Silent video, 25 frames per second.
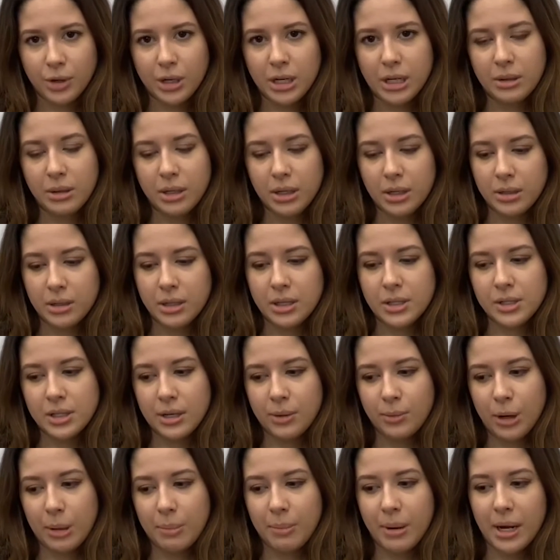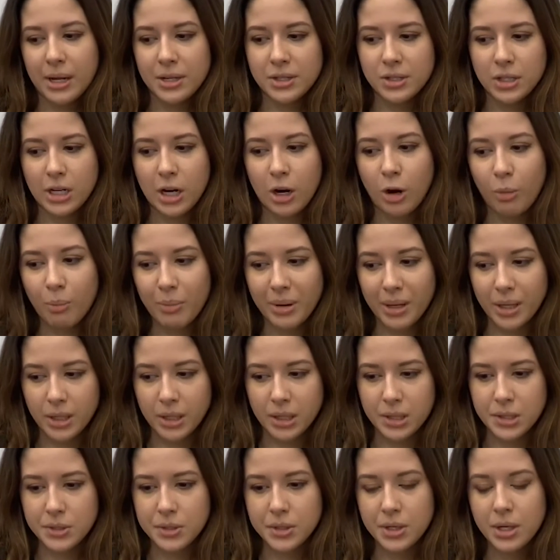an incident where I passed out
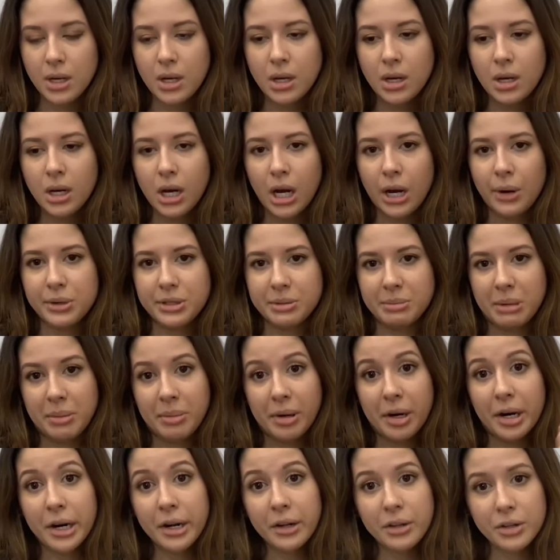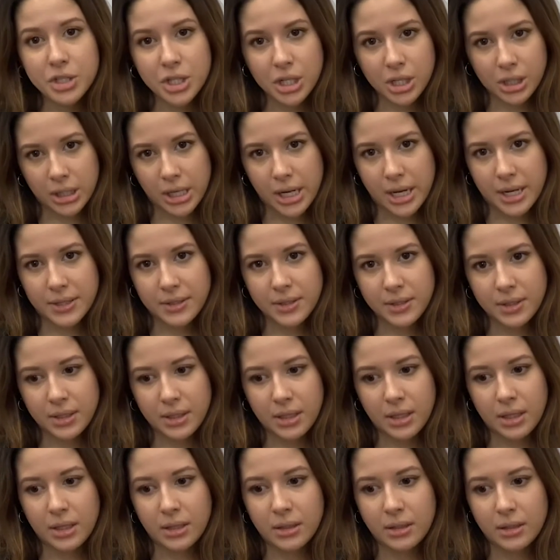because I was in my biology class
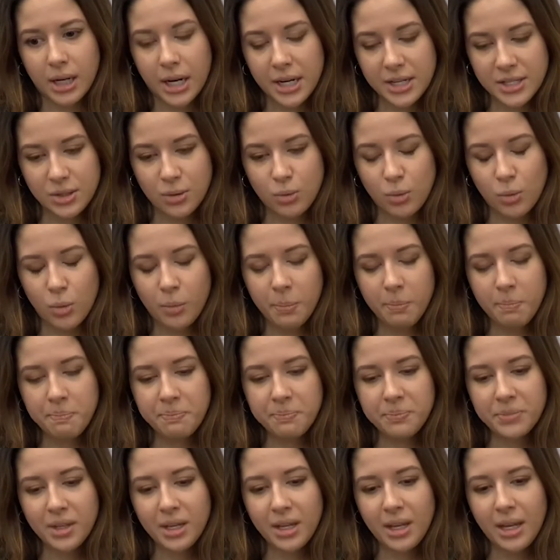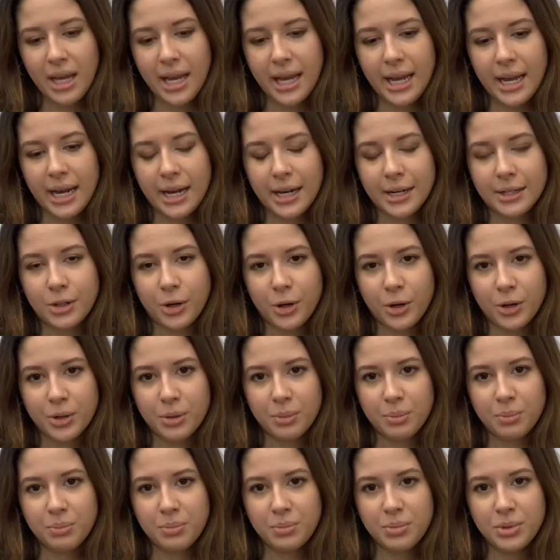in high school, and
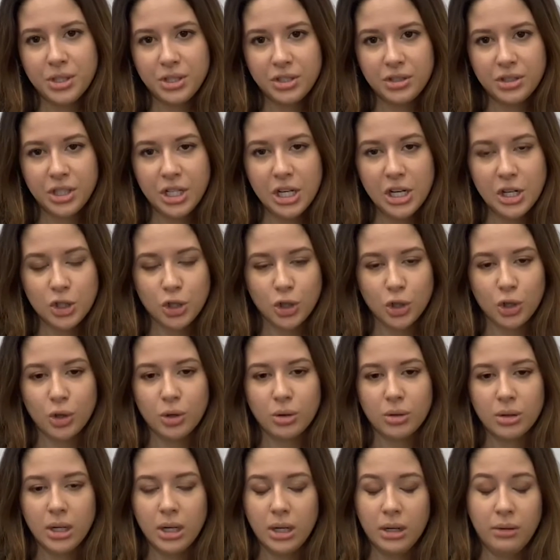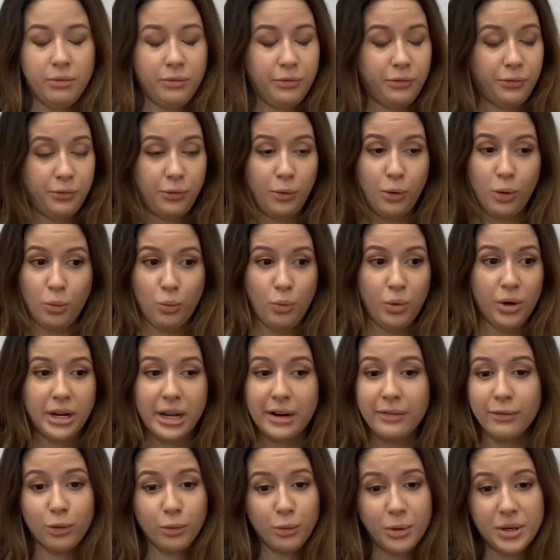our teacher, for
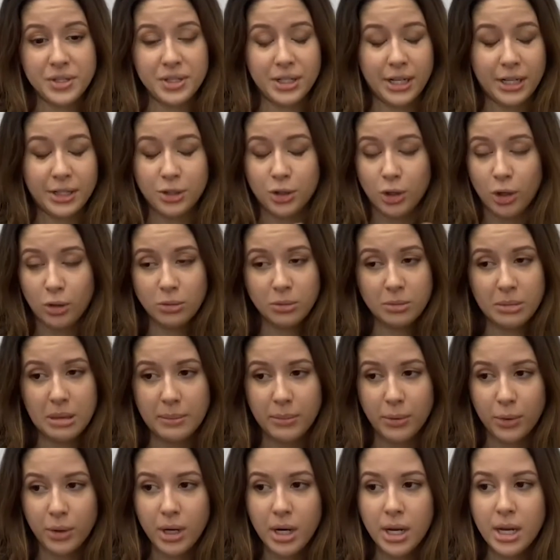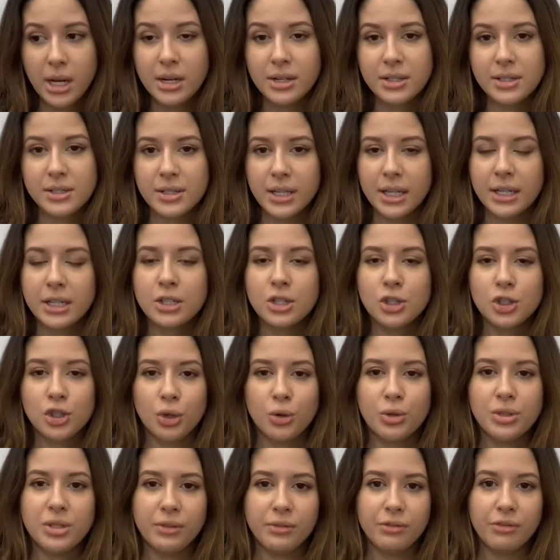whatever reason, I don't remember, decided to
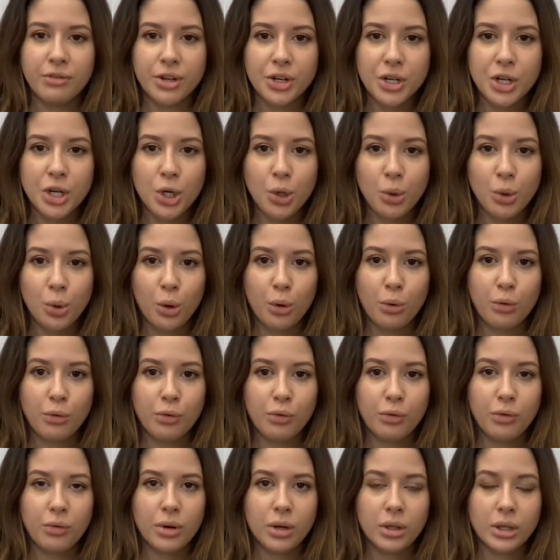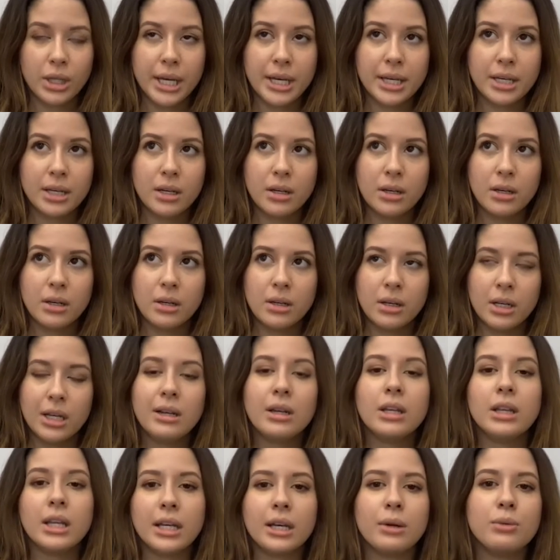show us a video of, like,
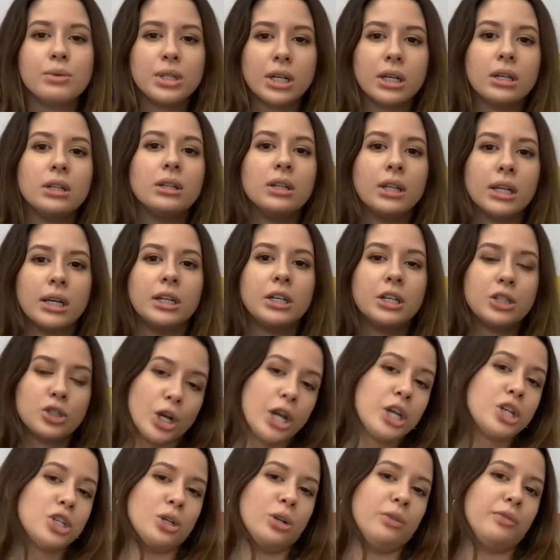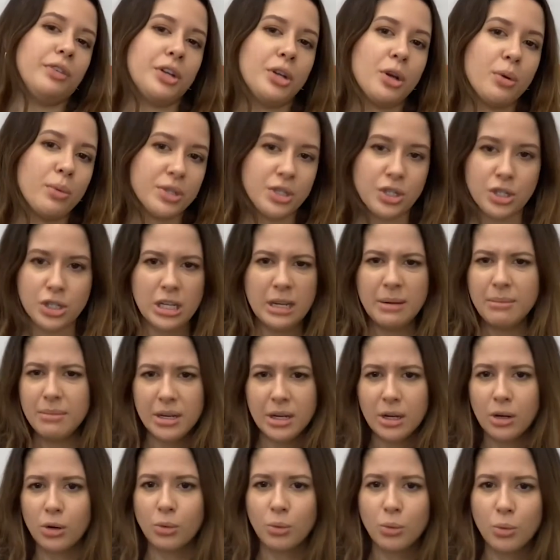it was like an educational video. It wasn't just him
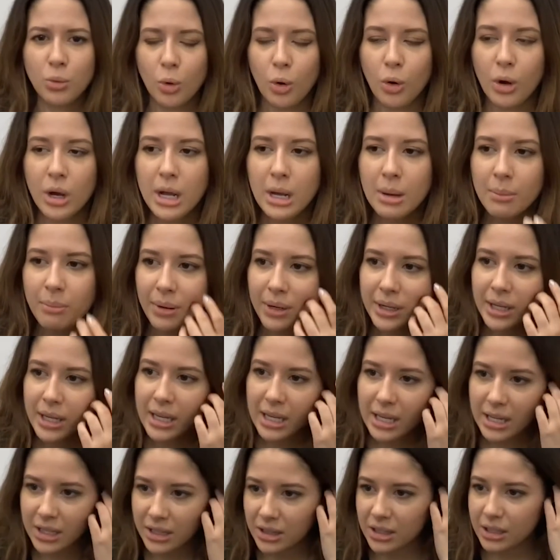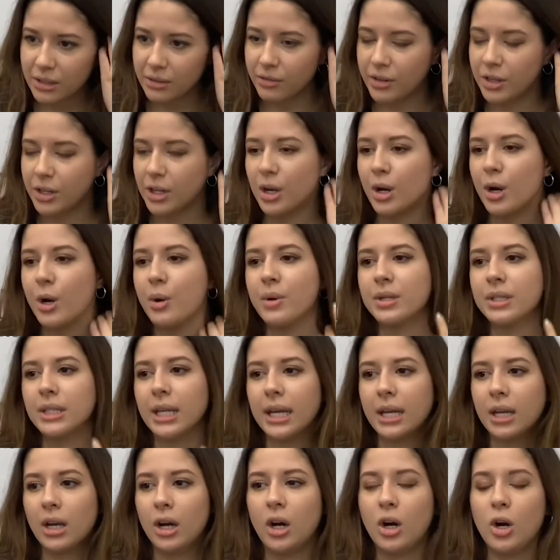being cruel, but in the video it was
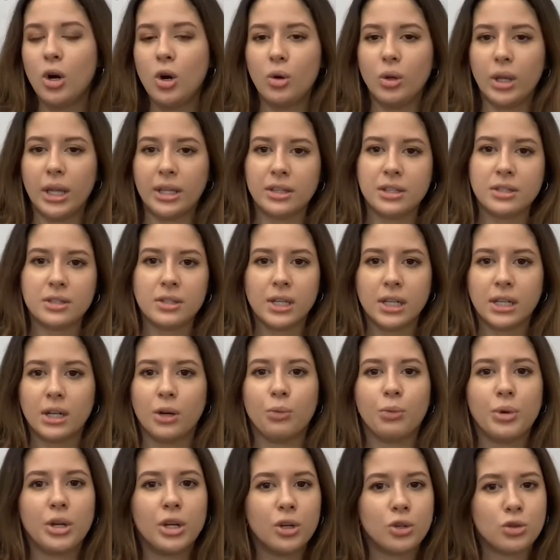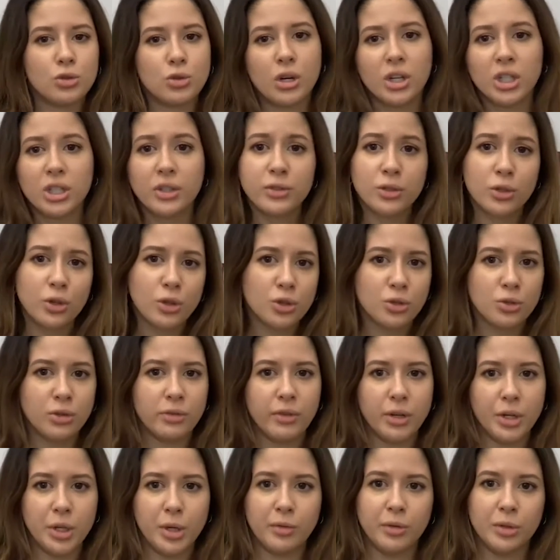like, oh, like this is like a reconstructive surgery
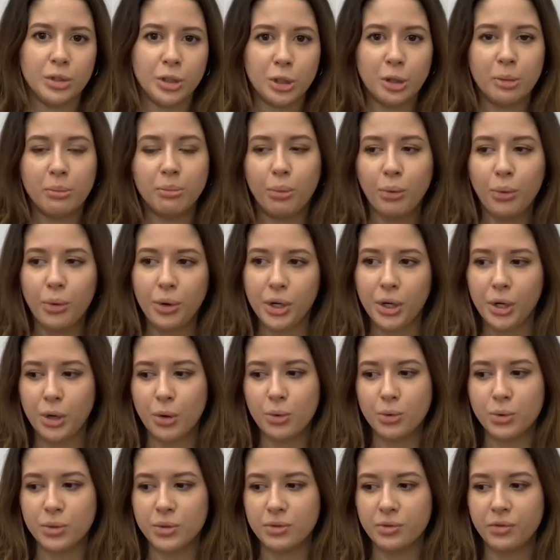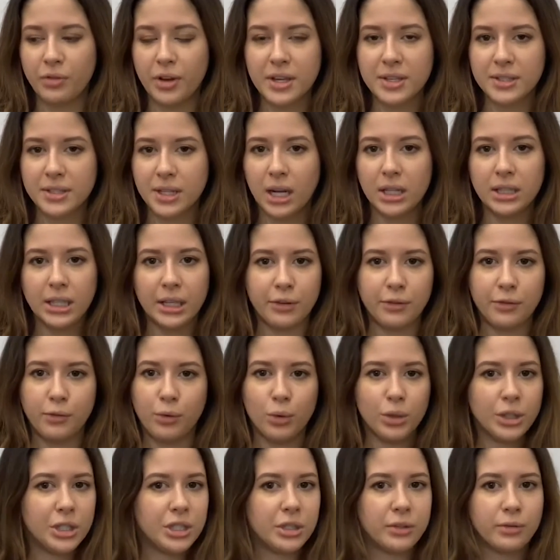video of a little boy whose face got like
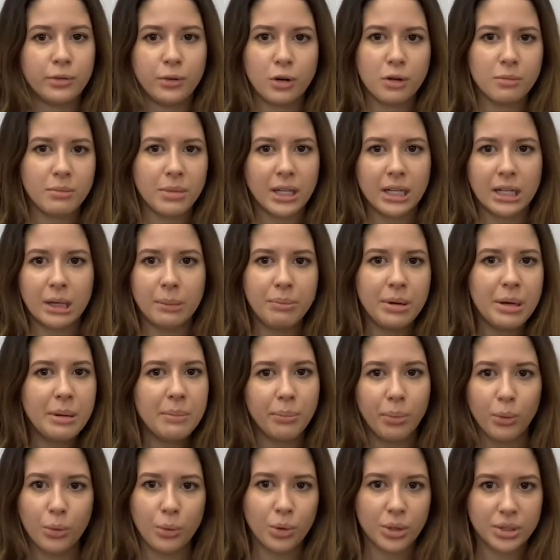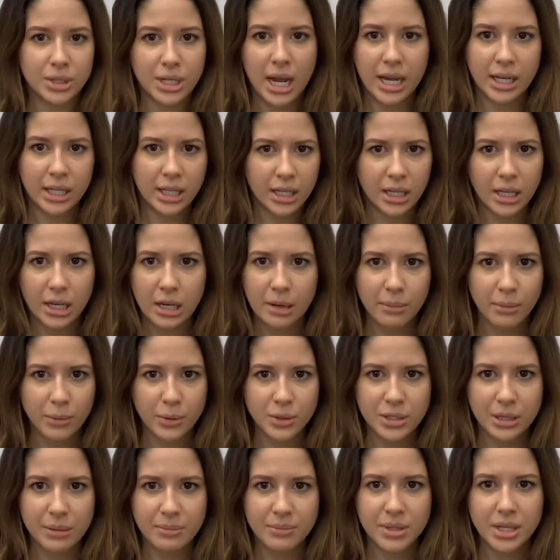fully deformed by like a pit bull attacking him or
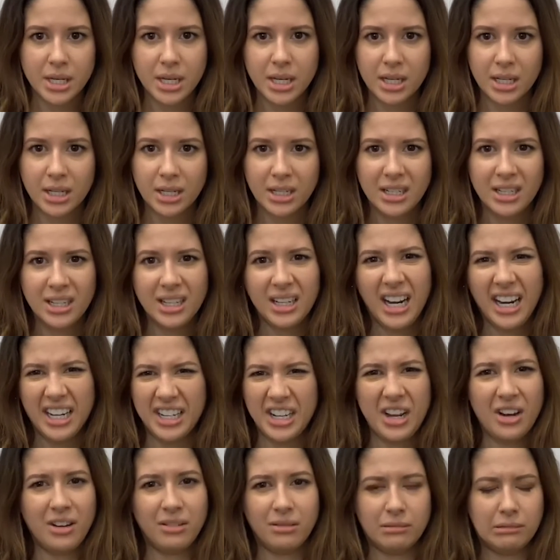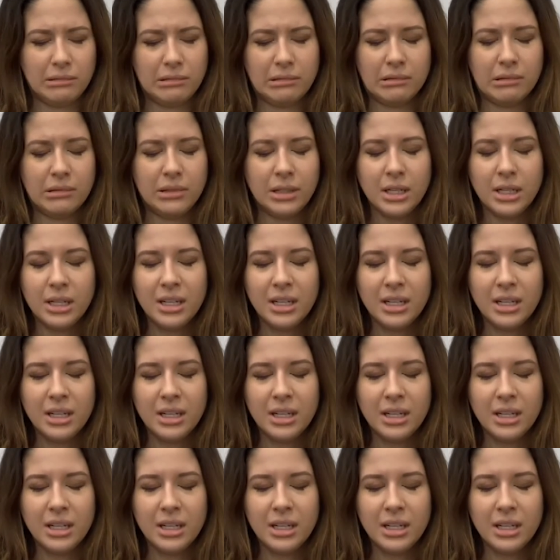something. I know. Ooh.